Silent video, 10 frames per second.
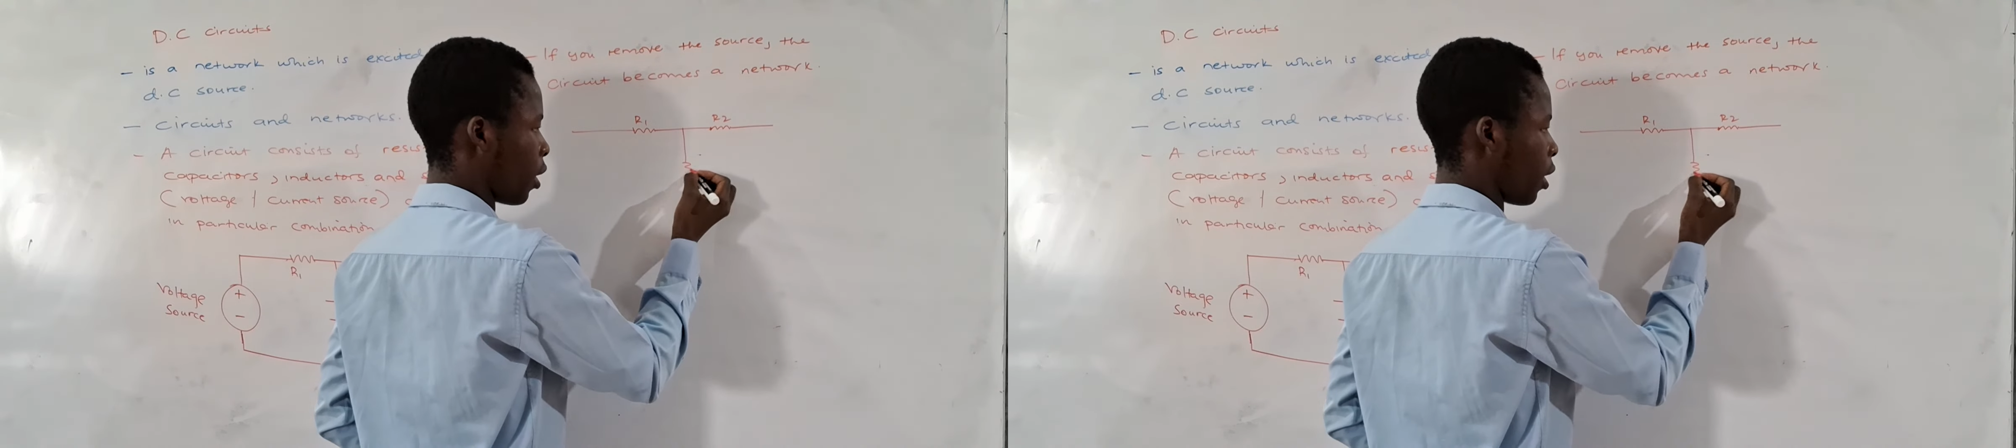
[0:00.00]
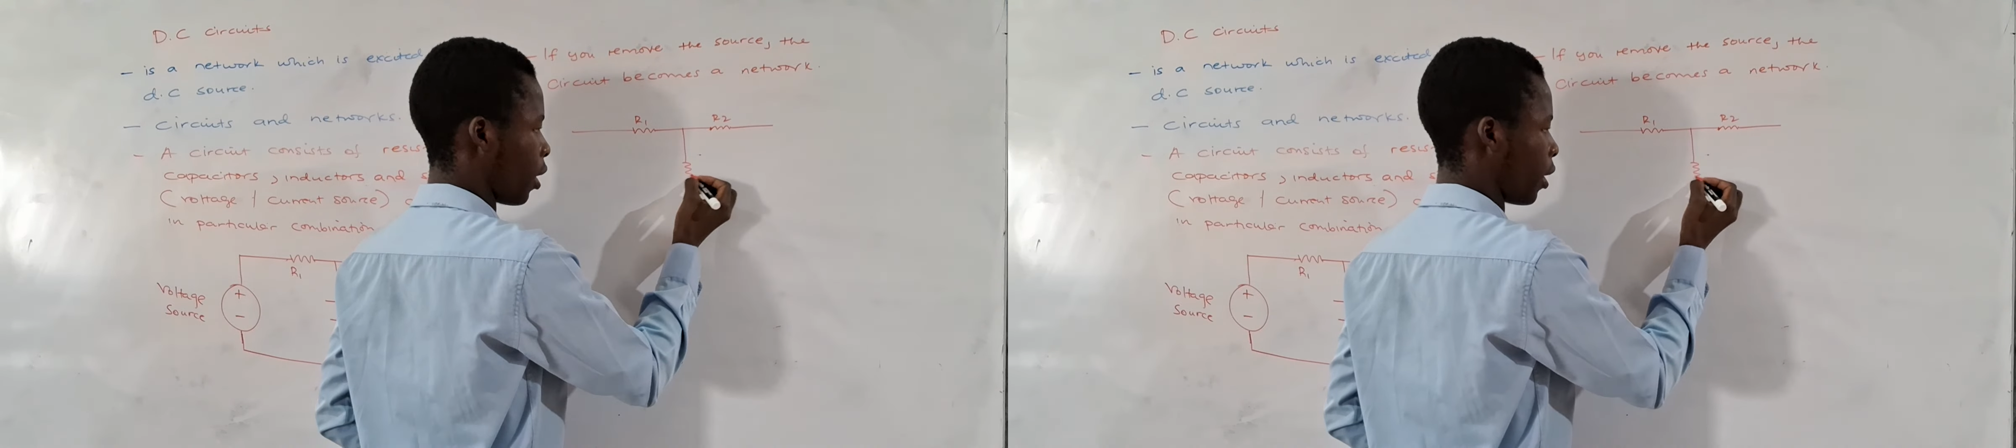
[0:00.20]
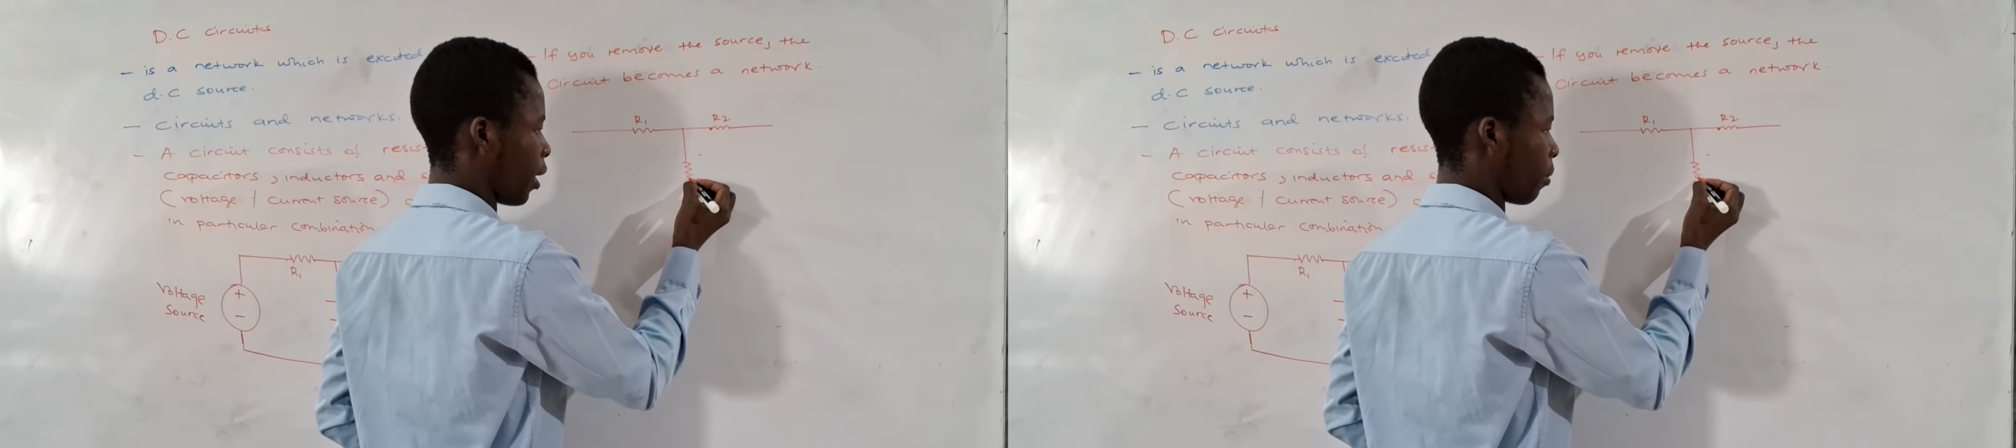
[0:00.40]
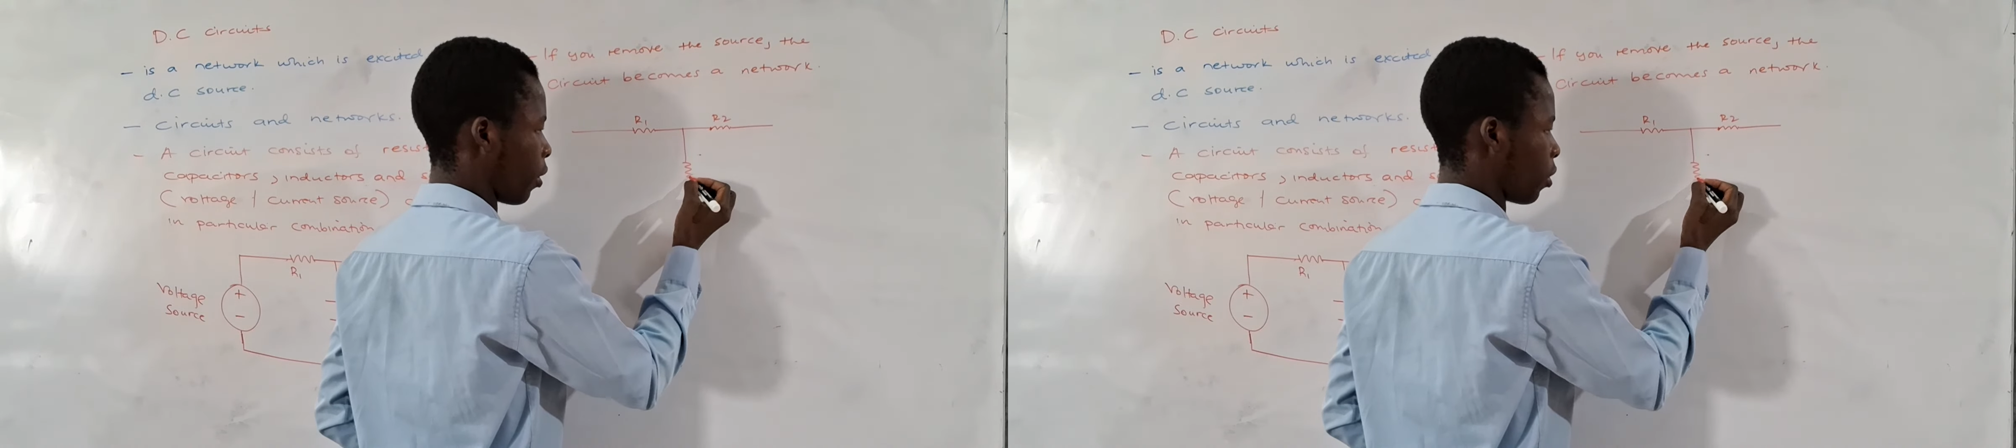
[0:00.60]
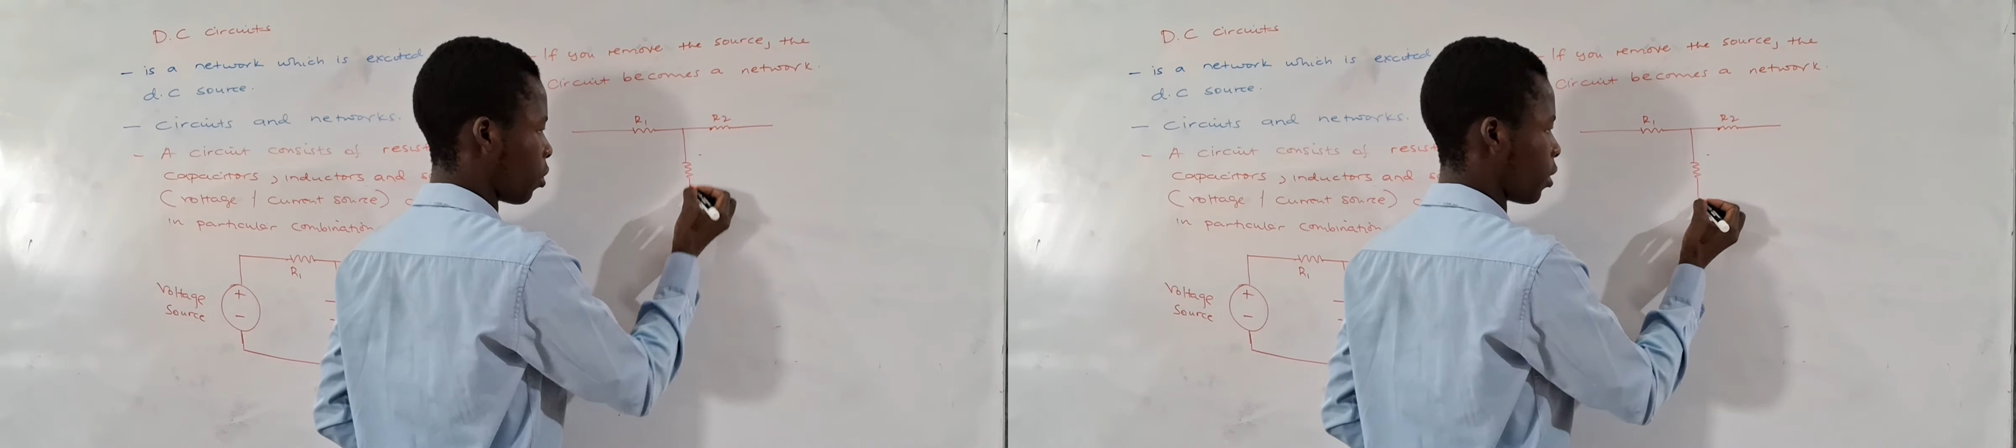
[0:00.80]
and I'm
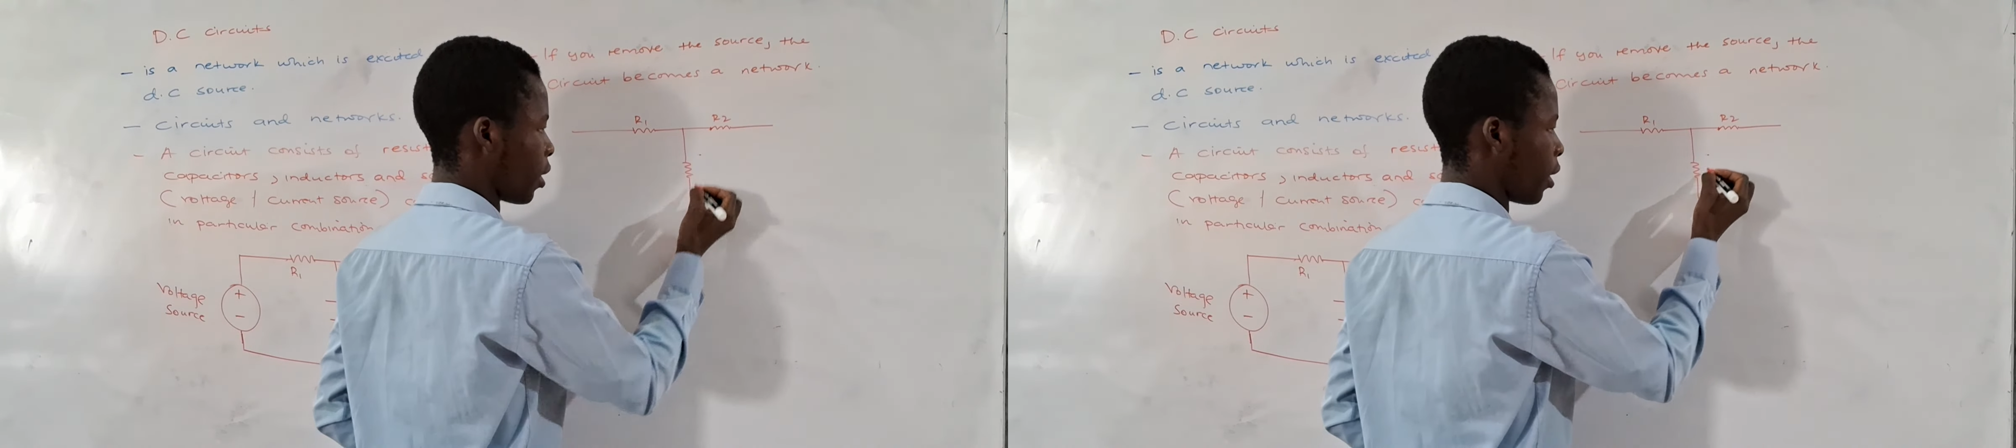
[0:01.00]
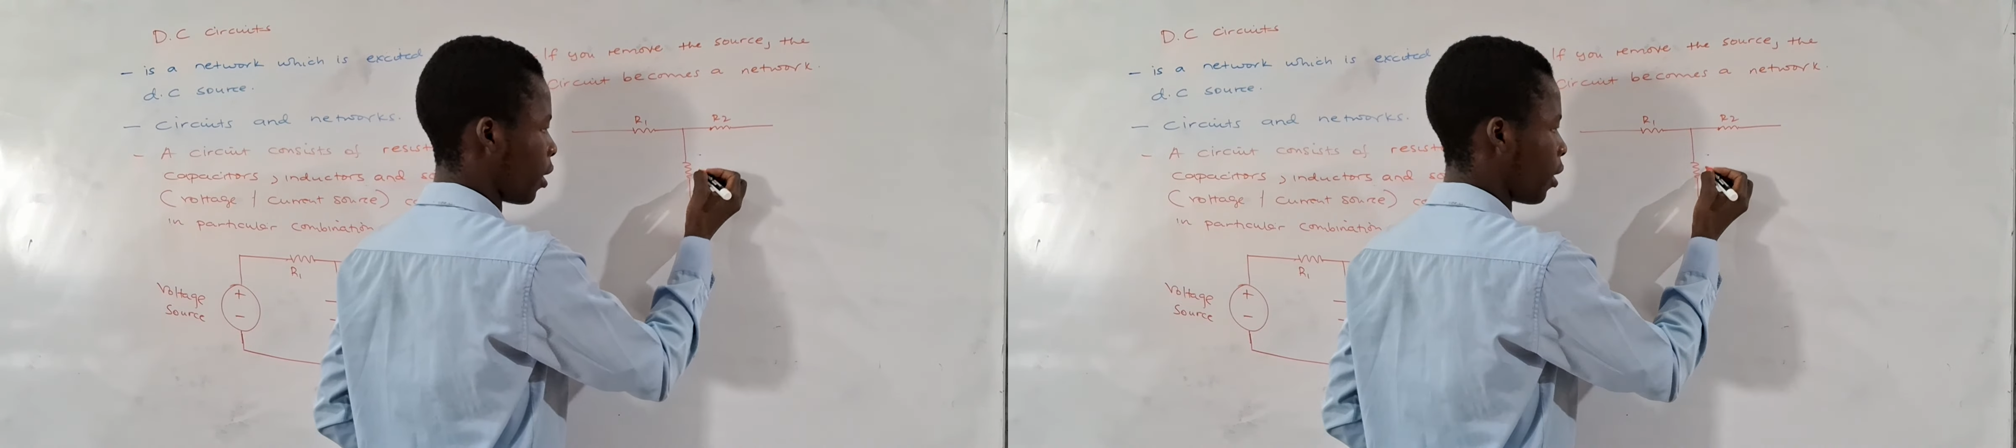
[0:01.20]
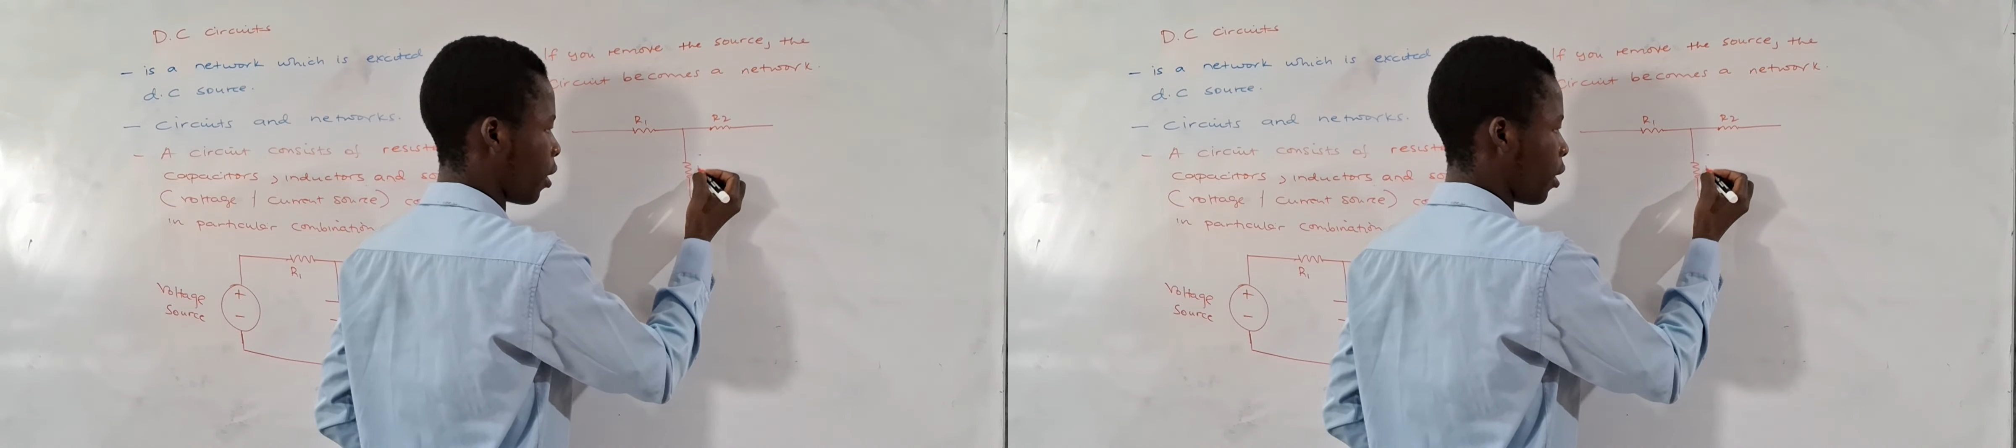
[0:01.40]
going to say